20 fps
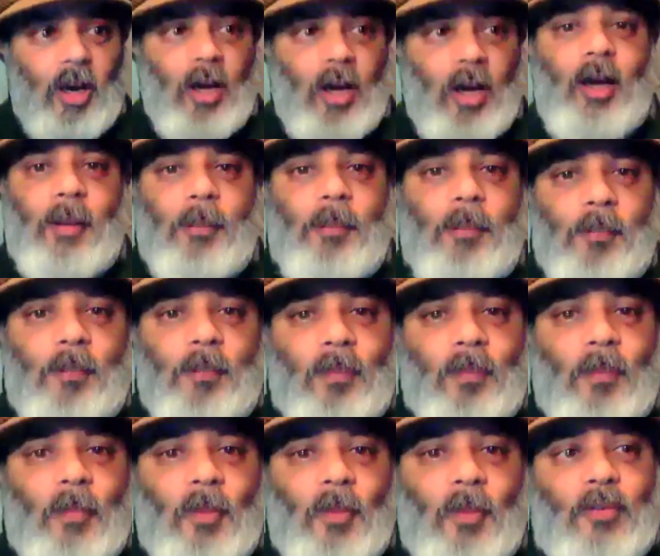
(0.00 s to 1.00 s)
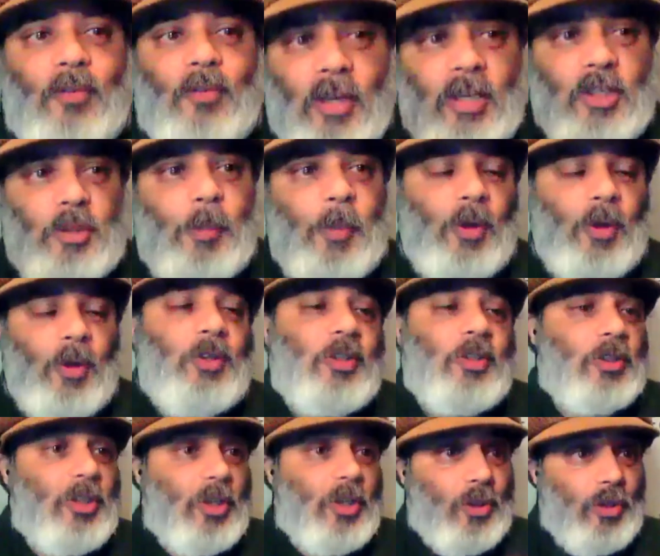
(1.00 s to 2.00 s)
time for each
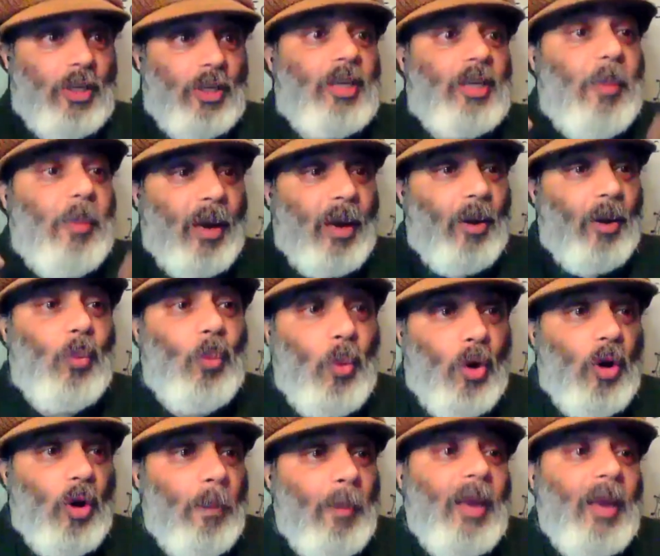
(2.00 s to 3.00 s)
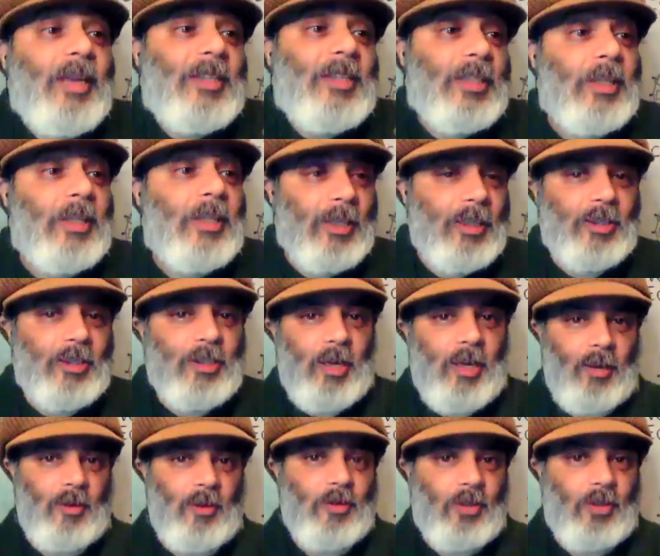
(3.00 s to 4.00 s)
person to think about what amazing things
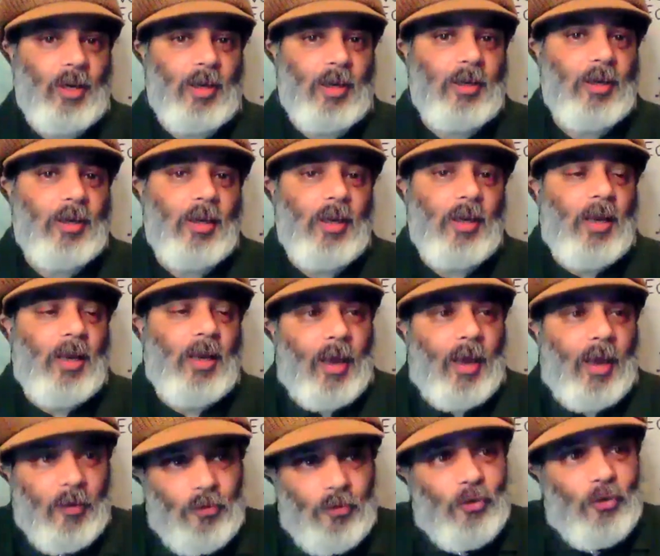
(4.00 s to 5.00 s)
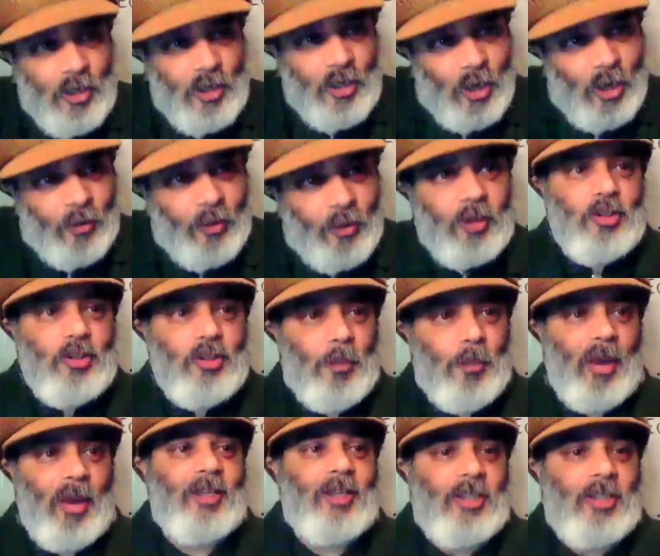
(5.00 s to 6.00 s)
they have done and for each other to
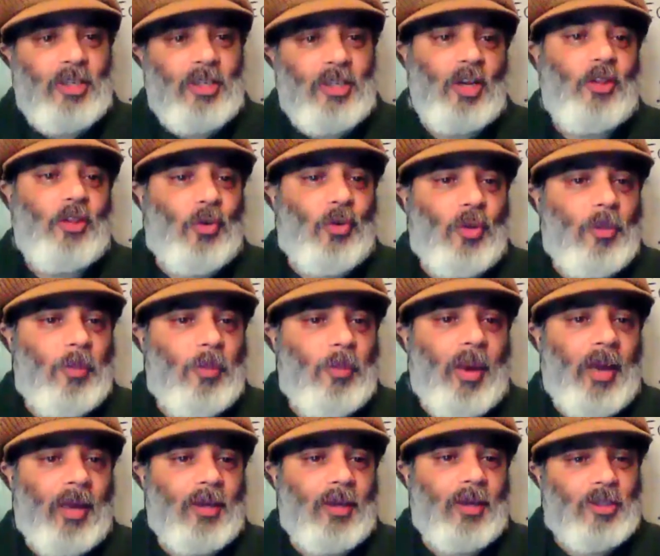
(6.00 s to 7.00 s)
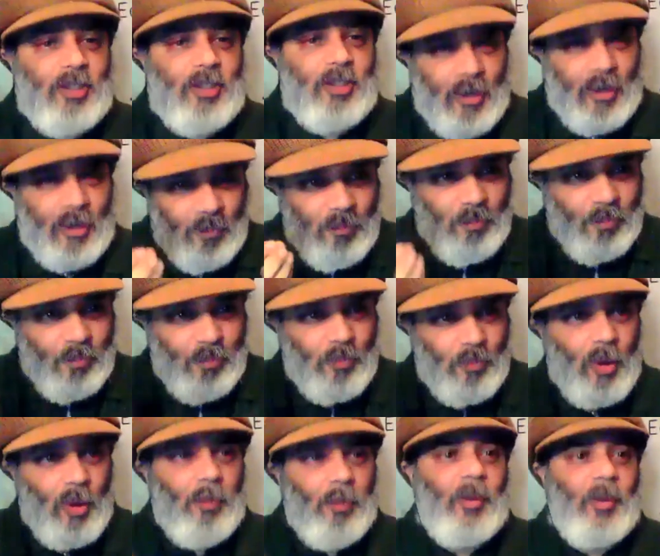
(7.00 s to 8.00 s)
pat each other on the back to say,
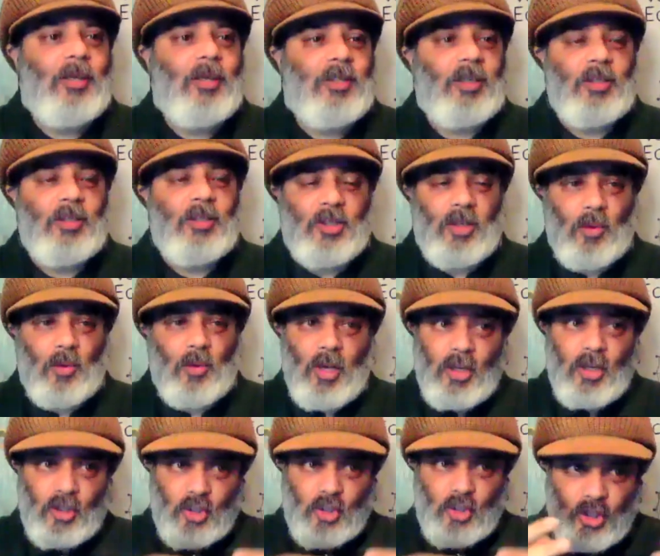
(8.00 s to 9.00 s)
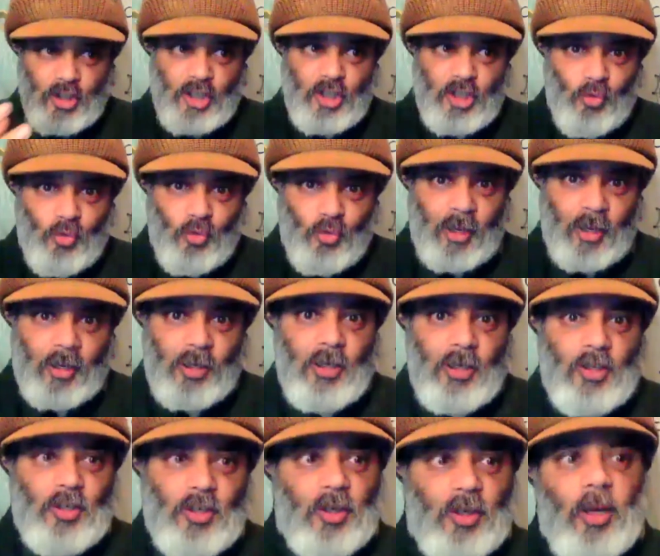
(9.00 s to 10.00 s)
amazing. So just this
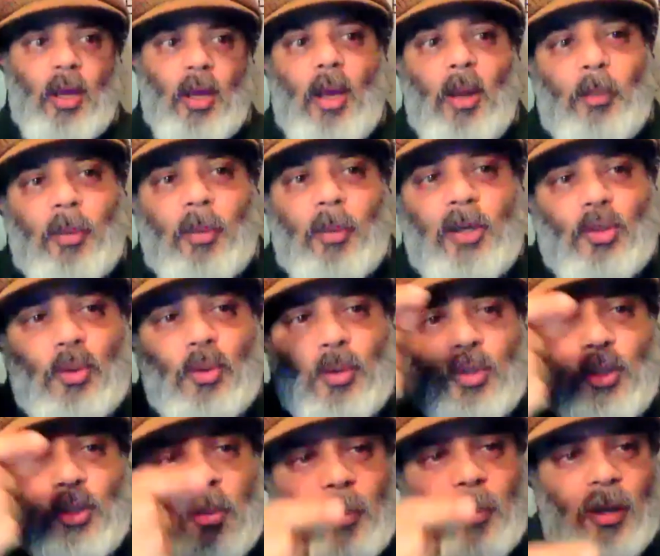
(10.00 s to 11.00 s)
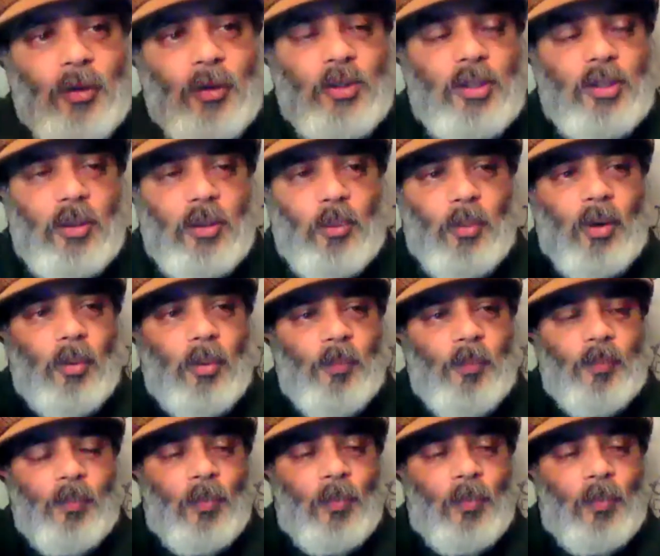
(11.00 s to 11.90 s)
recognition, but it's also about seeing, well,